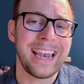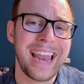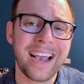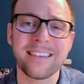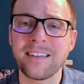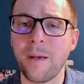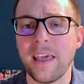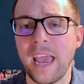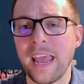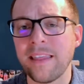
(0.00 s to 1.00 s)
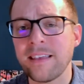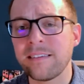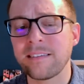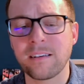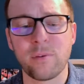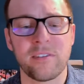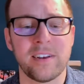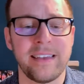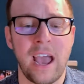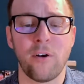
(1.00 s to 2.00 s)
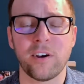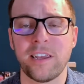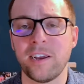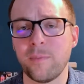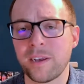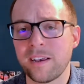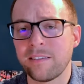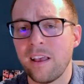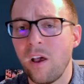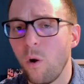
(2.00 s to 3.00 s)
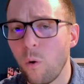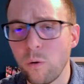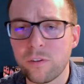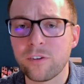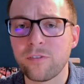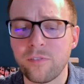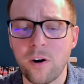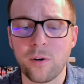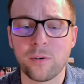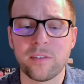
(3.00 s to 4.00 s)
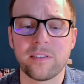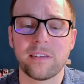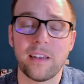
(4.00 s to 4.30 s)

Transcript: Next up, and this is somewhat of a downer here because older phones,